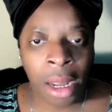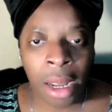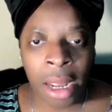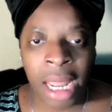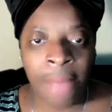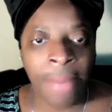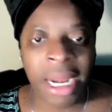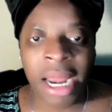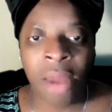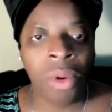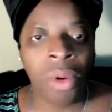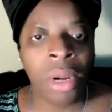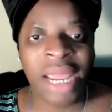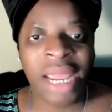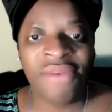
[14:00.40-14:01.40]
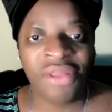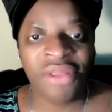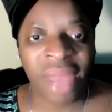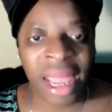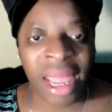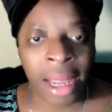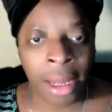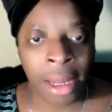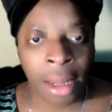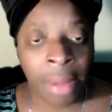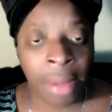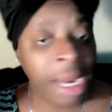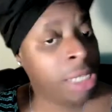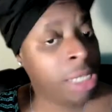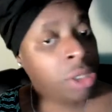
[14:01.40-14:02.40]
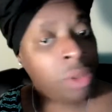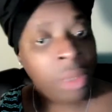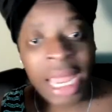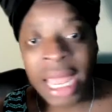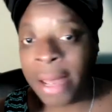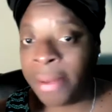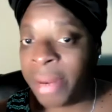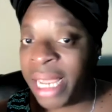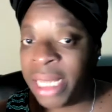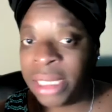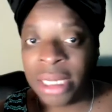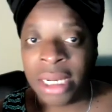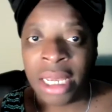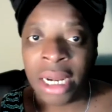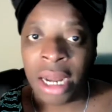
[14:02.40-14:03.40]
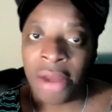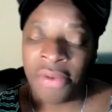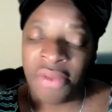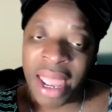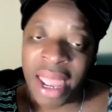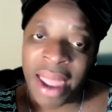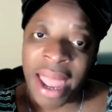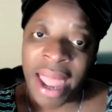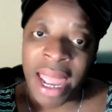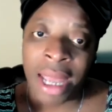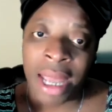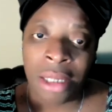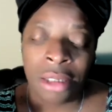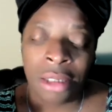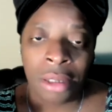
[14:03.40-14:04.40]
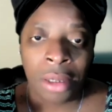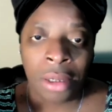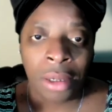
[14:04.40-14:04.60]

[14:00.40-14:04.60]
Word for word: and but they want everything, but they too damn lazy to get off their ass